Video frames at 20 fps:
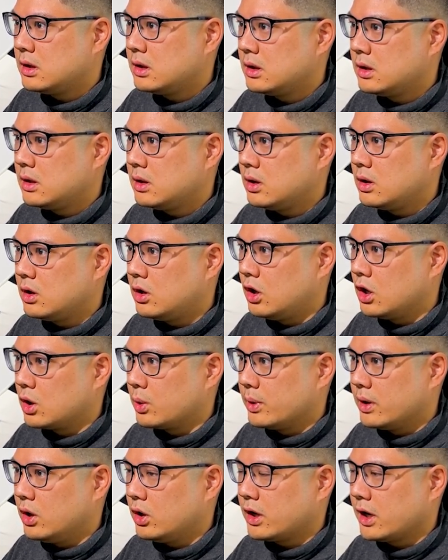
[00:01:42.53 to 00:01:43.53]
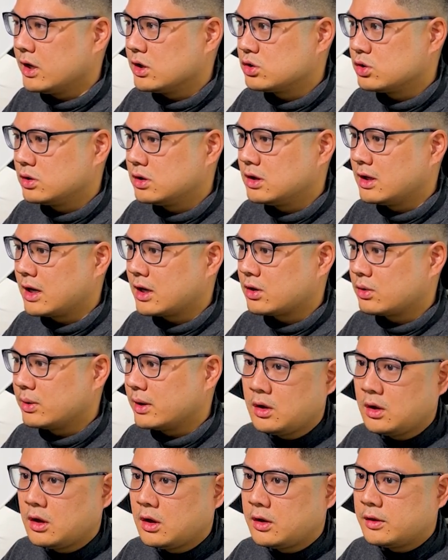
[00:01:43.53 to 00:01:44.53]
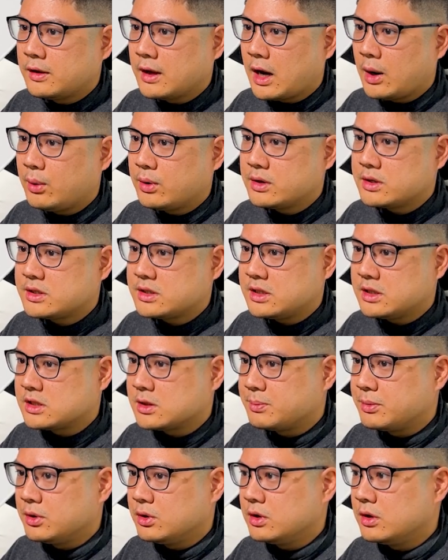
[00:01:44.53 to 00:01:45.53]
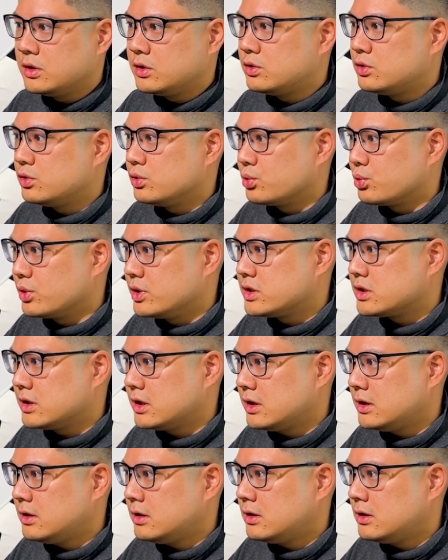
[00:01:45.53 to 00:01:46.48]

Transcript: Ottawa. Okay, so is that correct? Now I want to see its ability to reasoning.